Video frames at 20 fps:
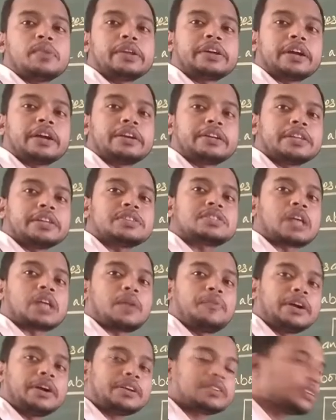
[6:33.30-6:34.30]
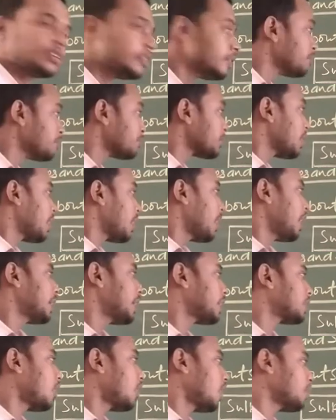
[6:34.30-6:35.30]
contains sulfate,
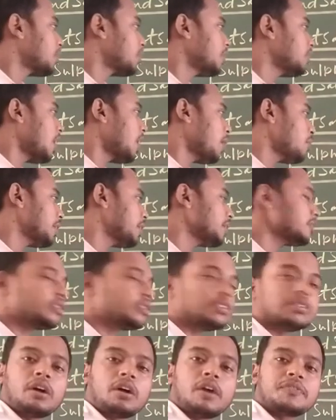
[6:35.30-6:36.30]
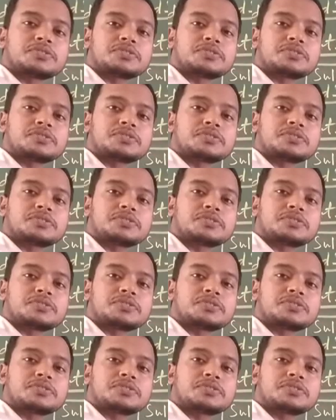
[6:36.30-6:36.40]
and carbonate family of